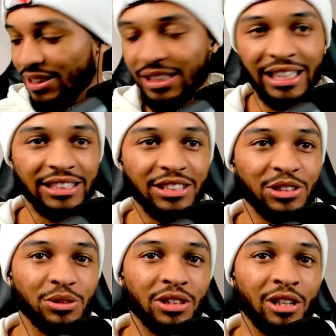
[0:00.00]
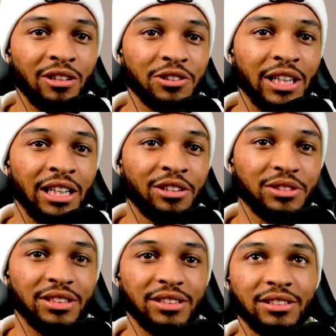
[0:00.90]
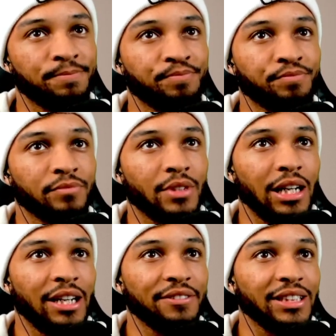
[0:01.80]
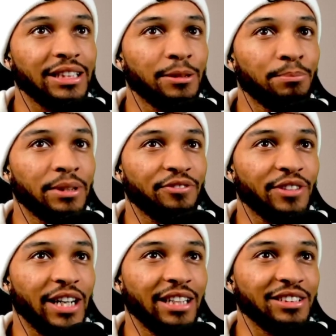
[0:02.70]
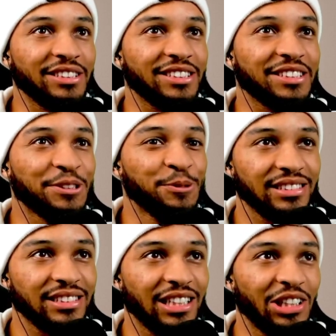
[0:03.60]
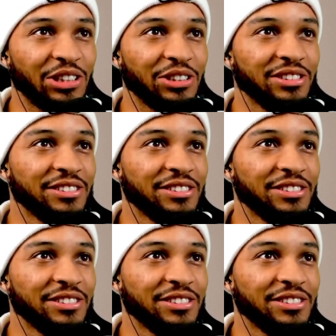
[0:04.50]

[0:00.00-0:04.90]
Chase Jotaro out? I had to get a bit violent. Uh-oh.